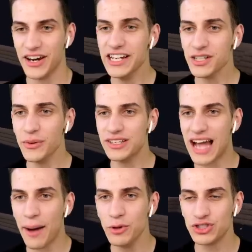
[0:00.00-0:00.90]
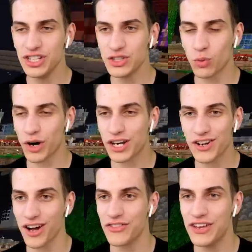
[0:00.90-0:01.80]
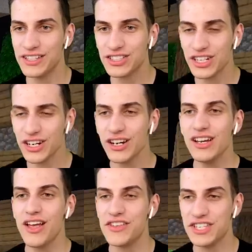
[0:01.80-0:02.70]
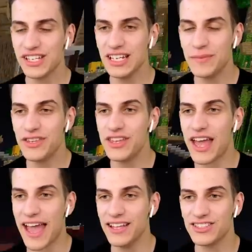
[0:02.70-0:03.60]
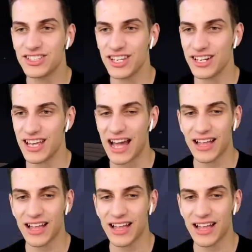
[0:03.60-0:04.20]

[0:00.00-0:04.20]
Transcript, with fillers: here's what we got. Musina's working on this here. This is gonna be the end city. I,